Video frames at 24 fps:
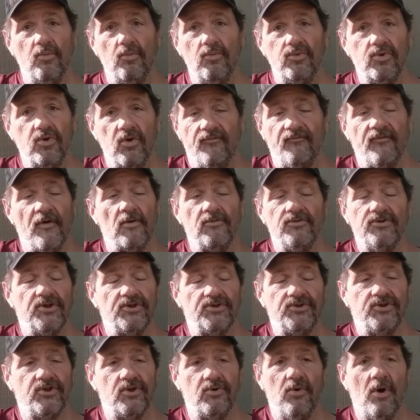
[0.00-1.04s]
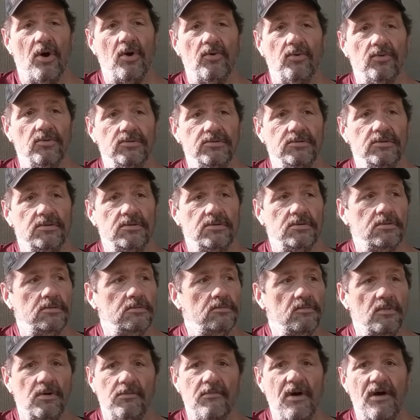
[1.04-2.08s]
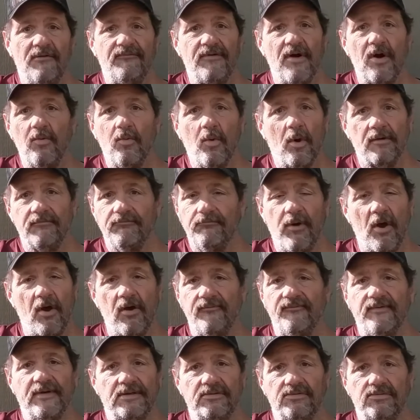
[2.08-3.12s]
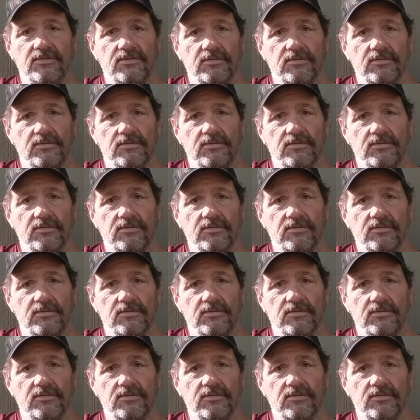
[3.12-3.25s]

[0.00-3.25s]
Your phone's just too old. Well, my phone works perfect.